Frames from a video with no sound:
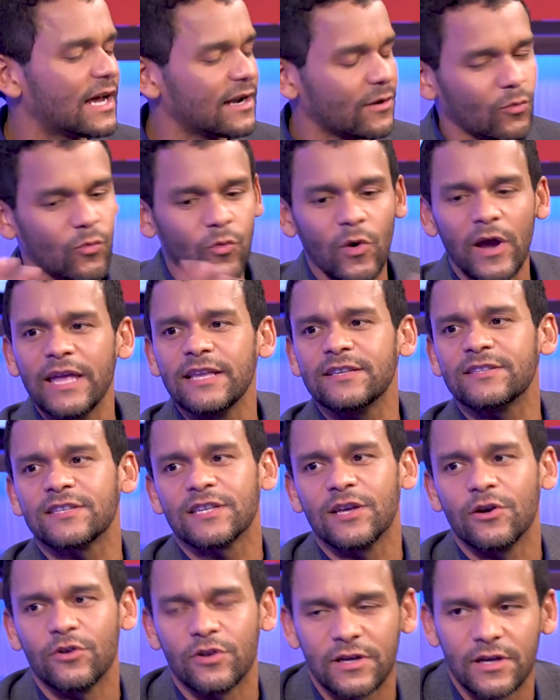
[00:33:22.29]
no, I agree.
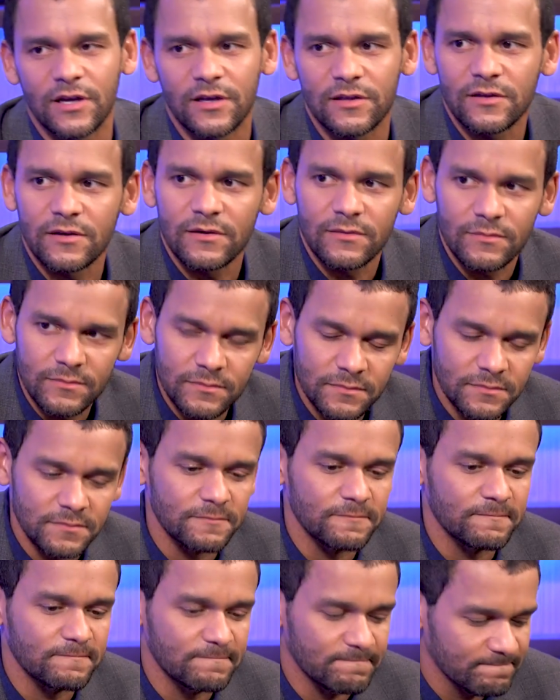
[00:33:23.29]
I agree. It. I agree
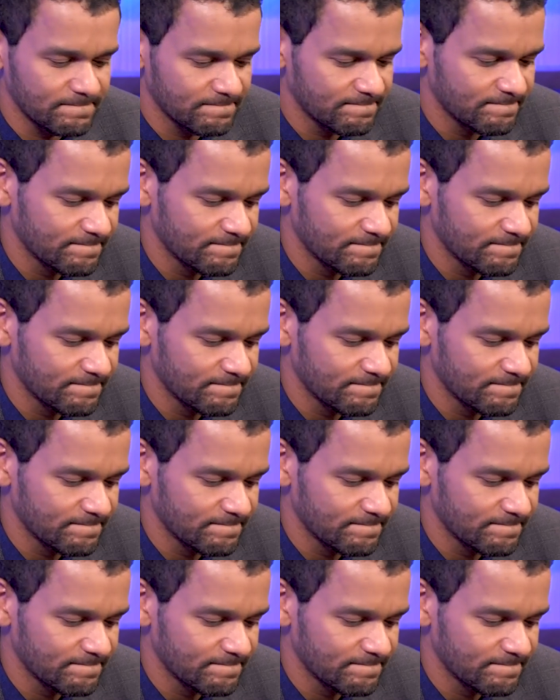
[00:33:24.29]
with that.